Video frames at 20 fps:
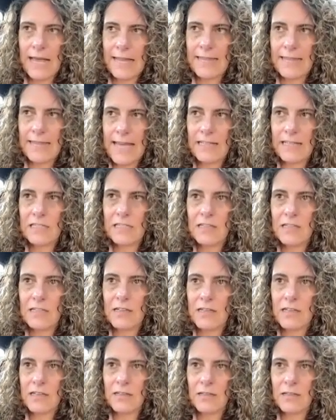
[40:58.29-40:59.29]
And that's
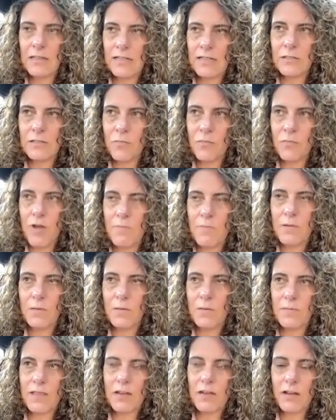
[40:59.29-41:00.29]
a
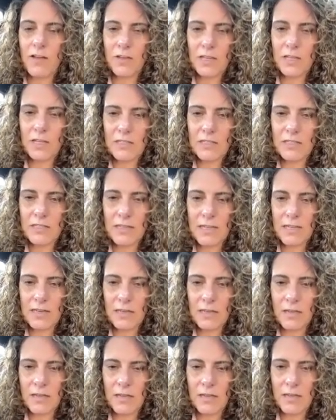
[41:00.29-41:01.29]
problem that
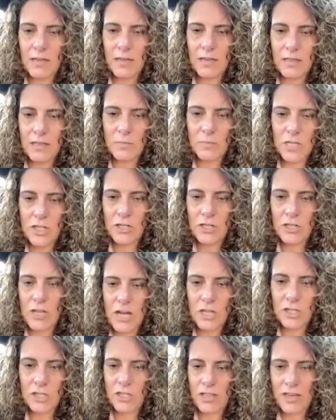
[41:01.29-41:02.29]
obviously is much
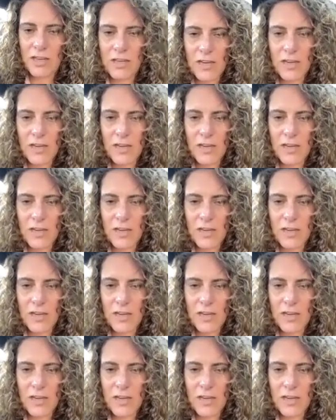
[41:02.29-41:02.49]
larger than